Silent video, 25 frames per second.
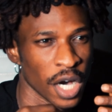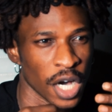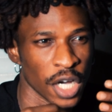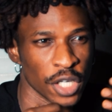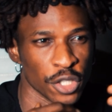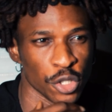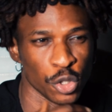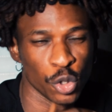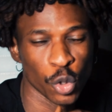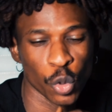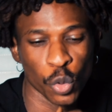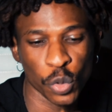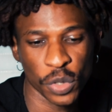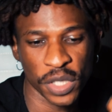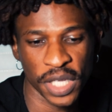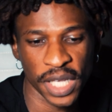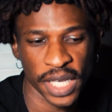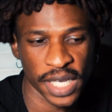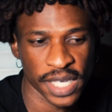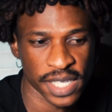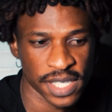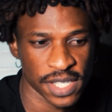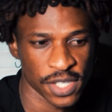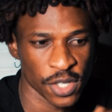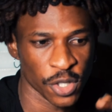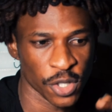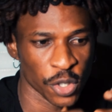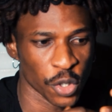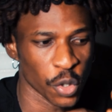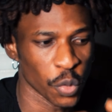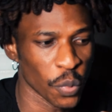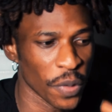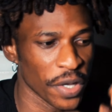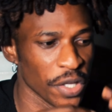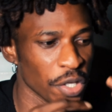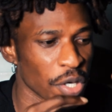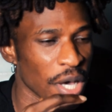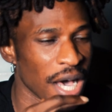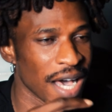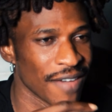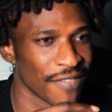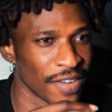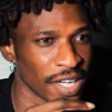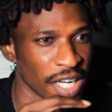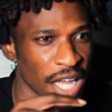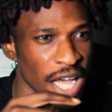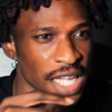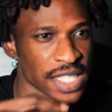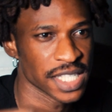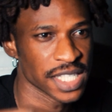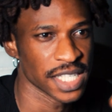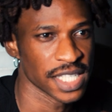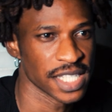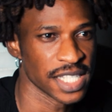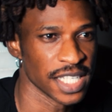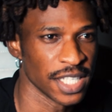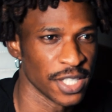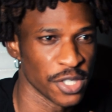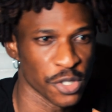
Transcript: do this, when you have an artist in the